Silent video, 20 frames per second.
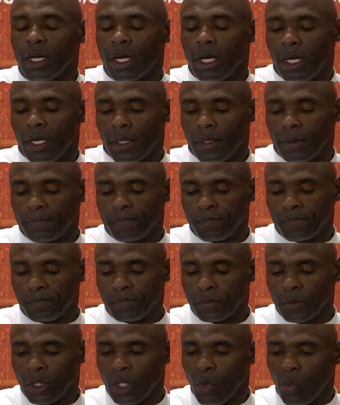um,
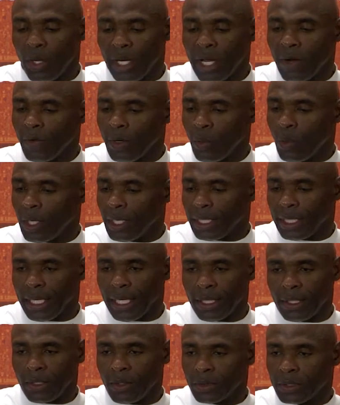you know, what everyone
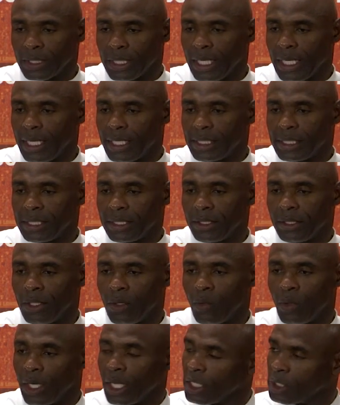got those guys, you know,
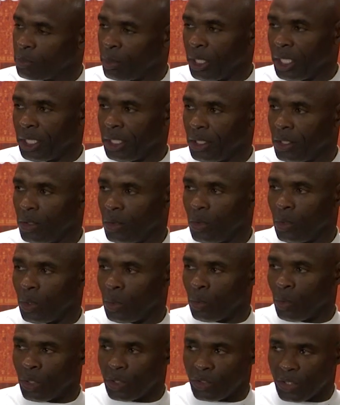with us being new,
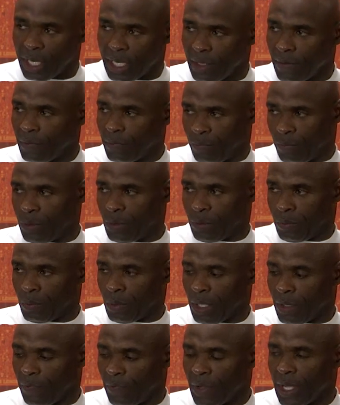we're trying to
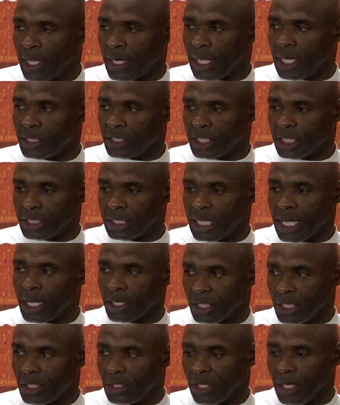uh, find out just how
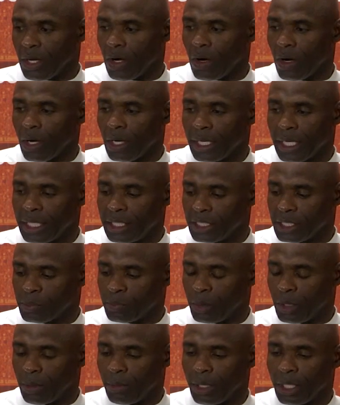good they are and just
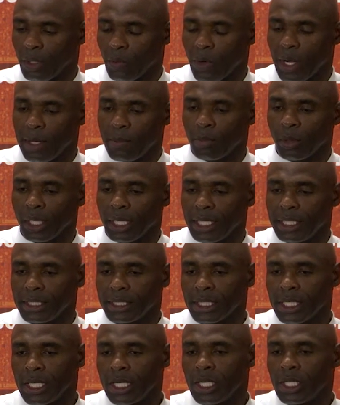put them in the right
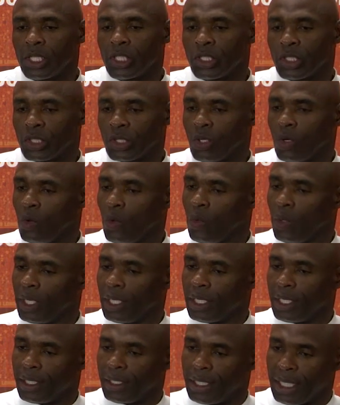place. So with
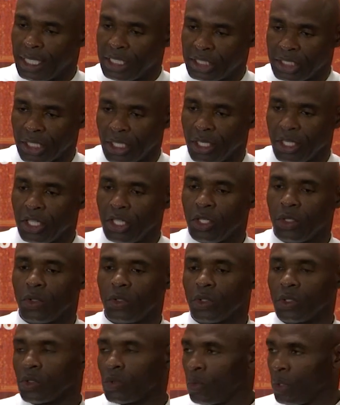Naashon
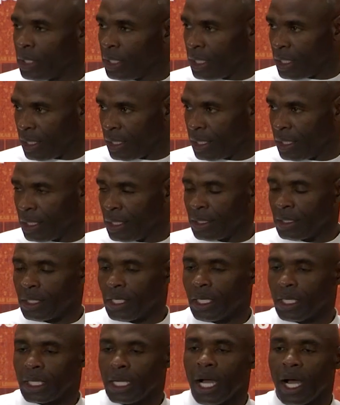Hughes, with uh,
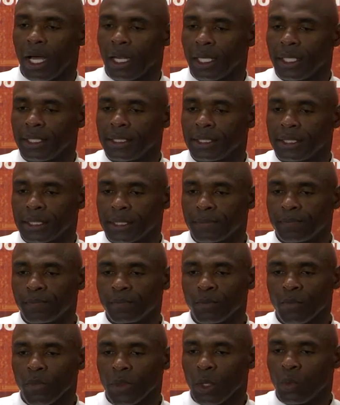Collins,
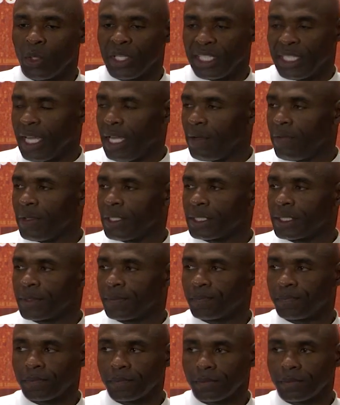with Davis,